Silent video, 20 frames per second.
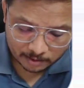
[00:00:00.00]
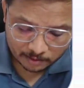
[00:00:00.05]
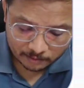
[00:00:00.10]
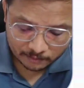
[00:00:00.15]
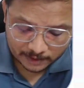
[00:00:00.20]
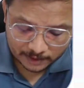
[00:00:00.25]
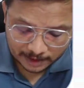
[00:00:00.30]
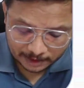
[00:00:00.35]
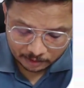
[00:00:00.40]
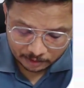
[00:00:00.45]

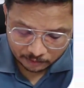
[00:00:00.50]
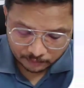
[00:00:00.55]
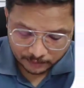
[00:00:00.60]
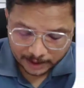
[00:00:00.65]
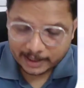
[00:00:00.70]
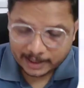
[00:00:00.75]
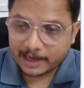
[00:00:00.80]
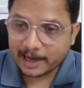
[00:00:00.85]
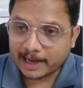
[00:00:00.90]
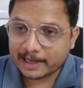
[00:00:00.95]
we need to
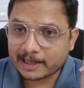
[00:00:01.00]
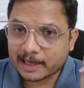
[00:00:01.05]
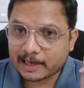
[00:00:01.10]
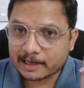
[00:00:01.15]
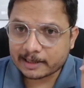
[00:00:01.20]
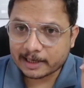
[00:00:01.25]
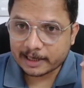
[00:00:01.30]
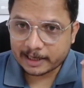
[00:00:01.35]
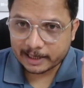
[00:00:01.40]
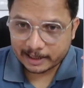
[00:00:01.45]
find N
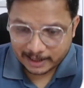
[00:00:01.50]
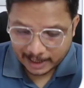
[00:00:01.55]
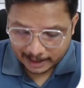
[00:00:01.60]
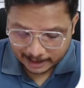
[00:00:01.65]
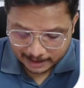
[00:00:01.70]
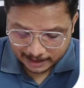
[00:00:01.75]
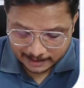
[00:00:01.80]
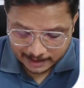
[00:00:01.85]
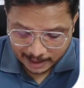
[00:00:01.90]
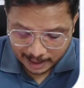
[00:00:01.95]
R T T, that
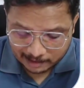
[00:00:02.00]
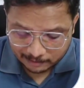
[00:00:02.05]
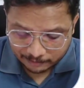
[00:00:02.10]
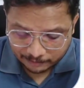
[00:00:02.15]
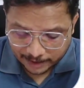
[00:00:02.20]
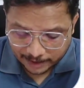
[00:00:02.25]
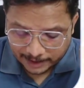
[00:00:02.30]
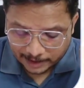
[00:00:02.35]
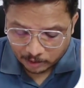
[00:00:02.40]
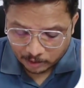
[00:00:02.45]
is
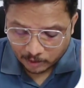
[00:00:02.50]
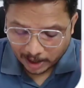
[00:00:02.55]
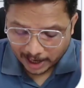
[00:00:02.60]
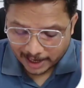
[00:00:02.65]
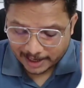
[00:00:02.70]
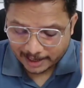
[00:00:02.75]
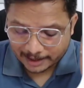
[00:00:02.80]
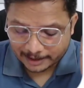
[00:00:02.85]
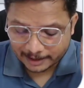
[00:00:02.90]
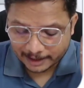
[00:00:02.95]
alpha into
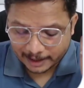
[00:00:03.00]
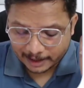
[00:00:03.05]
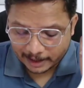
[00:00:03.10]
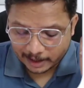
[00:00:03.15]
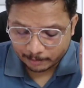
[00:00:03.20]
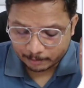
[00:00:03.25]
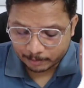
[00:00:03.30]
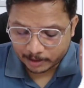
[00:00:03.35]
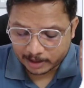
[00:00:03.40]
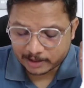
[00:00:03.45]
I R T
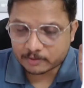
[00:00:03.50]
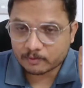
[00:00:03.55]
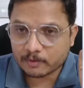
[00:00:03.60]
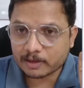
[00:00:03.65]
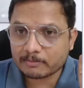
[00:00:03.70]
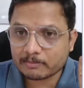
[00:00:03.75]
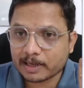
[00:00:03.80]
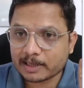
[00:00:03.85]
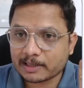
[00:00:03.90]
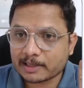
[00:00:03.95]
T plus
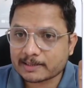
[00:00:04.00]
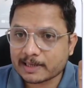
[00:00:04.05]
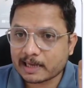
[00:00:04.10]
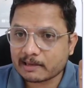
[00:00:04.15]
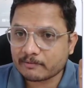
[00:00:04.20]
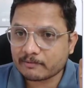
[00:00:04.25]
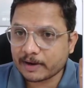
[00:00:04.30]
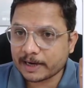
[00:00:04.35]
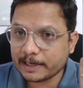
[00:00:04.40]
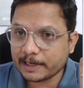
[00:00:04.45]
one minus
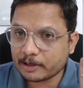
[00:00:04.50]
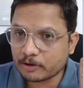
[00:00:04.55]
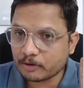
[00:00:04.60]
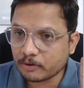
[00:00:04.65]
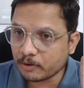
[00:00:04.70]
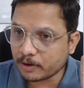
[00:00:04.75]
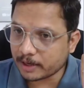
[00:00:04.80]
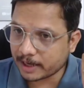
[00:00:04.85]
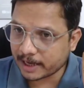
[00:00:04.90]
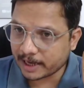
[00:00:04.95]
alpha
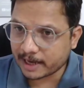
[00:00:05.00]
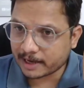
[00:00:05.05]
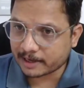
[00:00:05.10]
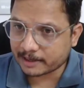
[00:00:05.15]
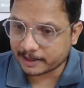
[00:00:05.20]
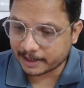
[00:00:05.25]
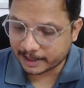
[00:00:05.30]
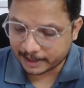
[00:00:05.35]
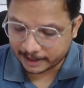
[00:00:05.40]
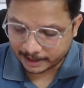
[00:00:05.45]
into A
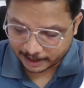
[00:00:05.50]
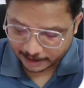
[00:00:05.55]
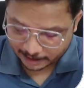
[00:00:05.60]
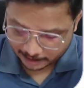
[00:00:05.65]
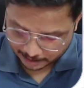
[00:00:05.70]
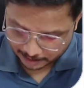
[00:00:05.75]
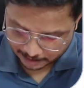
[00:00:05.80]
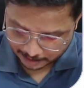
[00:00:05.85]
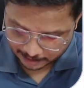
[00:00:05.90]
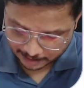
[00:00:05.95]
R T T.
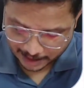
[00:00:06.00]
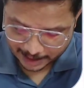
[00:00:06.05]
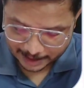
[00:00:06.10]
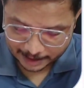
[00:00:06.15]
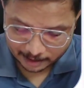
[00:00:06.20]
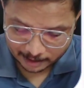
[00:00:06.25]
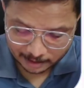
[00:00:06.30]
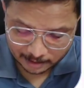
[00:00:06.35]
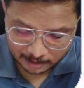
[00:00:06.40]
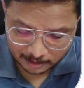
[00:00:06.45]

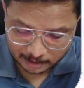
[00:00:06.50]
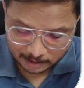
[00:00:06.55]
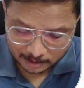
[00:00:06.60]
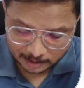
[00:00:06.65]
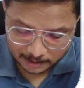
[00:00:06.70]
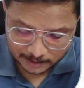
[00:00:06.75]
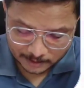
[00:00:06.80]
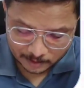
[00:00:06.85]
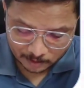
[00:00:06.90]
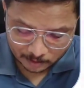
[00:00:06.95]
Right.
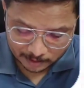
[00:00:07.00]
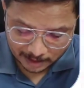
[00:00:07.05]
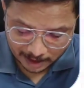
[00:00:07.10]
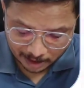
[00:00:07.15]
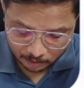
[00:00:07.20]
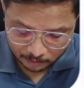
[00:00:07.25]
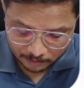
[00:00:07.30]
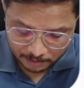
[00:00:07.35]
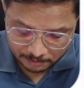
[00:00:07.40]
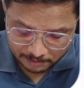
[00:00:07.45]
So
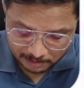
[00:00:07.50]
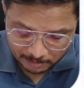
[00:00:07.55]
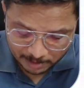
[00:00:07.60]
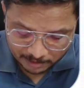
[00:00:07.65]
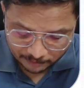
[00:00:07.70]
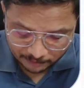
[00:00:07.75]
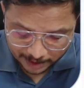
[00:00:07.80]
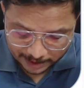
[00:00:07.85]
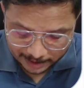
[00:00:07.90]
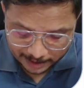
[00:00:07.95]
now we will be
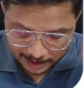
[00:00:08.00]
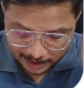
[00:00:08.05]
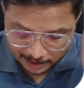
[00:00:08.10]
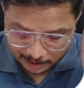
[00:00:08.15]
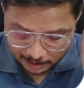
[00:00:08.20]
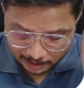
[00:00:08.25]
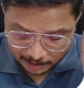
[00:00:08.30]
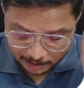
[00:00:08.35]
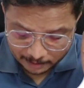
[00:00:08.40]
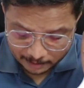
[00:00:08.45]

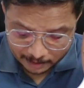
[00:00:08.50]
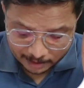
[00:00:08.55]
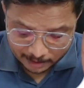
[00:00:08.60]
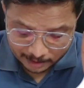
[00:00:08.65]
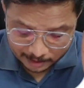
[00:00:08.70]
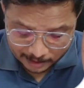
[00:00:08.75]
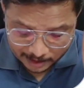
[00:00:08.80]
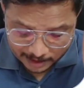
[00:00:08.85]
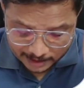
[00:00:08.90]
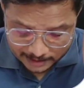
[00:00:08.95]
finding
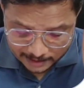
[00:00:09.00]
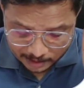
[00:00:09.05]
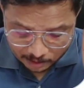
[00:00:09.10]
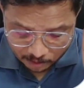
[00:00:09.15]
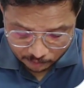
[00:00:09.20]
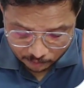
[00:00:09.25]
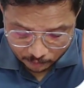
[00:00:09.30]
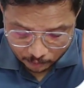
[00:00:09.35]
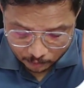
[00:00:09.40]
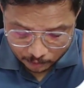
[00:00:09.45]
T
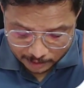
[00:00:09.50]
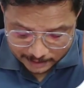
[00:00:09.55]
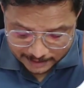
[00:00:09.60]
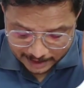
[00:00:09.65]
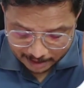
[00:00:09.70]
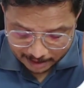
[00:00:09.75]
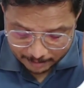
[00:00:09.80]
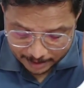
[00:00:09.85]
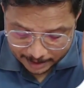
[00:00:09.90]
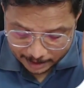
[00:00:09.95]
zero for
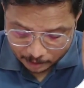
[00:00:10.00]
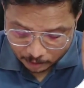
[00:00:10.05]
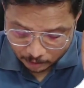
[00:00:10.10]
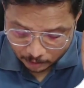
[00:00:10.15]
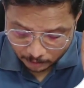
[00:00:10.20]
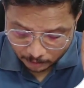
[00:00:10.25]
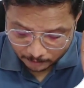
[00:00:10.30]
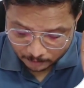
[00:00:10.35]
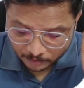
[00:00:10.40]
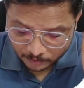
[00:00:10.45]
segment
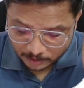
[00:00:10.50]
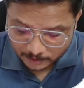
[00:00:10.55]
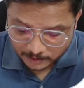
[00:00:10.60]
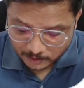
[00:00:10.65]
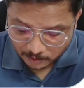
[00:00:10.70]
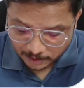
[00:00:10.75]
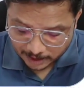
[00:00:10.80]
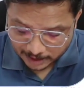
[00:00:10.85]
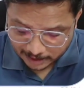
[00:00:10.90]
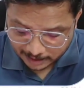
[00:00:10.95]
two.
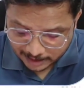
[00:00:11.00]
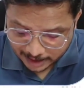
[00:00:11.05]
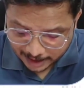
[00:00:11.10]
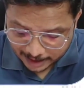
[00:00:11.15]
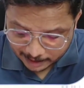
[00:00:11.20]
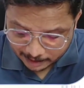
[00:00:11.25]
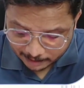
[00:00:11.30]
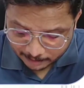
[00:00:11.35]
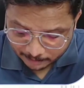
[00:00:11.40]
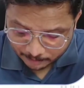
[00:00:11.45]
So in
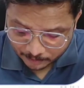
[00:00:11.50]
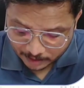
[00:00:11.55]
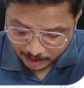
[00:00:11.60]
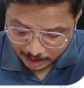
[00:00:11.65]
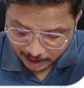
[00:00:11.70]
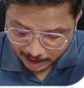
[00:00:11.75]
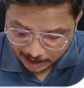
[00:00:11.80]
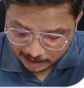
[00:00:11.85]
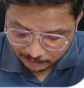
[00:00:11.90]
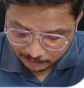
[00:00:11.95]
that,
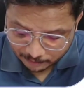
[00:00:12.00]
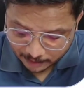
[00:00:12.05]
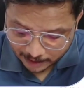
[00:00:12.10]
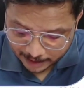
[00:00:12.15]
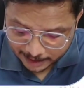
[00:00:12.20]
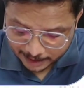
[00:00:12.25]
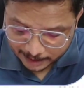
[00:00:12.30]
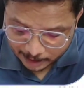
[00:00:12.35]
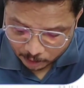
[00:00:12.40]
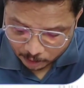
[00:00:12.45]
alpha
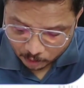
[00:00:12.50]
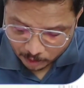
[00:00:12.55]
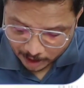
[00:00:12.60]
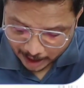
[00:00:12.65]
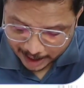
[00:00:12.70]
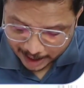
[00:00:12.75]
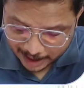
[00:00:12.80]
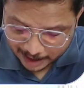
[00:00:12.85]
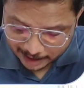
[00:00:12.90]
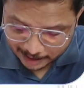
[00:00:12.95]
into
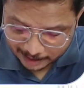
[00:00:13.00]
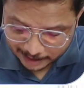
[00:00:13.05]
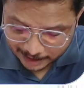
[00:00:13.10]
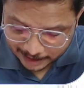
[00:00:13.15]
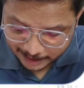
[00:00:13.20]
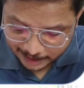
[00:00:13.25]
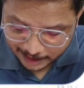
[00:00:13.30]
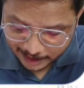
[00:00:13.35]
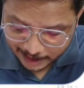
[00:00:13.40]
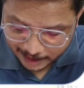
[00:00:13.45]
I R
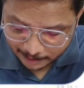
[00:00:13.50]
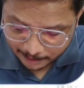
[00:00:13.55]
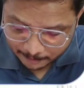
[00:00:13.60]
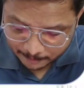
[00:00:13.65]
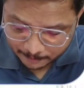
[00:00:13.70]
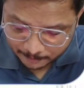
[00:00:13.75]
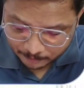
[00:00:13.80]
T T